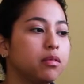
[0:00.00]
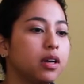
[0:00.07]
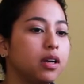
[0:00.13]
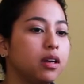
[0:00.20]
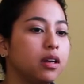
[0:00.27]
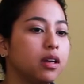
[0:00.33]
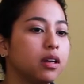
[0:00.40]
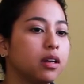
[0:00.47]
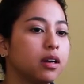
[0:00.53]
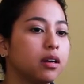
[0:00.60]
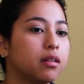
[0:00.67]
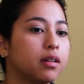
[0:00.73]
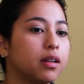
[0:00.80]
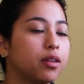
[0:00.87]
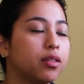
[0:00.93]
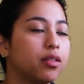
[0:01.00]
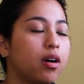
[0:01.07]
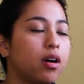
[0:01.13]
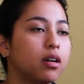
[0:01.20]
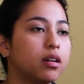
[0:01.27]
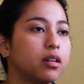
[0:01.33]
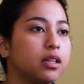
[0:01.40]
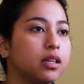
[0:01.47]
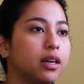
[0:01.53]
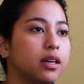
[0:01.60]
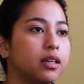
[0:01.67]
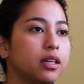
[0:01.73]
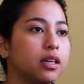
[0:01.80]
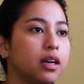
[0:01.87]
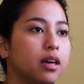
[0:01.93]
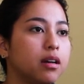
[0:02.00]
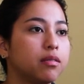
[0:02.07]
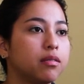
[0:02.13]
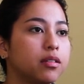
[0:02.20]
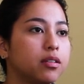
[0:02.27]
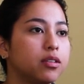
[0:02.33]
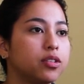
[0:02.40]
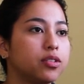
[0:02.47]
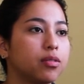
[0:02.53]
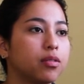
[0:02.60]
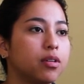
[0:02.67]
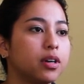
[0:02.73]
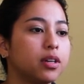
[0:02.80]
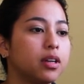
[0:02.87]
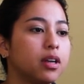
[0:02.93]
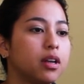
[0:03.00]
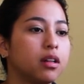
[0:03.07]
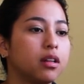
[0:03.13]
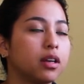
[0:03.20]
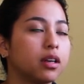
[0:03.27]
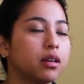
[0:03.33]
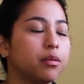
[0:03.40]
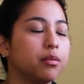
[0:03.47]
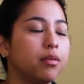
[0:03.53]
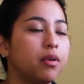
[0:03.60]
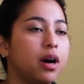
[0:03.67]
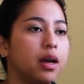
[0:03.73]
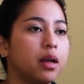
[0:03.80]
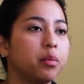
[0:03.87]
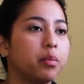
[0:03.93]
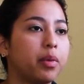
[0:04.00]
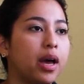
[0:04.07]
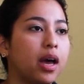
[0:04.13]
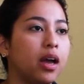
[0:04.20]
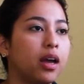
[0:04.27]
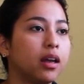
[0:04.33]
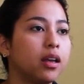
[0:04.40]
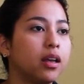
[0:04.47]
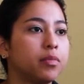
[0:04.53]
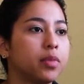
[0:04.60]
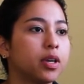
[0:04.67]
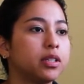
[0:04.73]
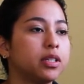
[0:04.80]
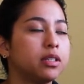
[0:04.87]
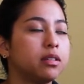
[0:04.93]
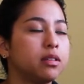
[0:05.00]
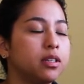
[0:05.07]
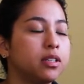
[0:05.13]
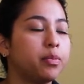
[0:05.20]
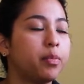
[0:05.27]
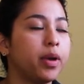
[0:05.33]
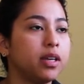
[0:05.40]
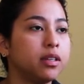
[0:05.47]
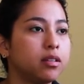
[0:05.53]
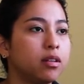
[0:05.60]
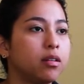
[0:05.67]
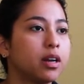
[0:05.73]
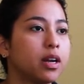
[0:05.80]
I kind of like thought on the idea of the short like a while back because it's, it's based on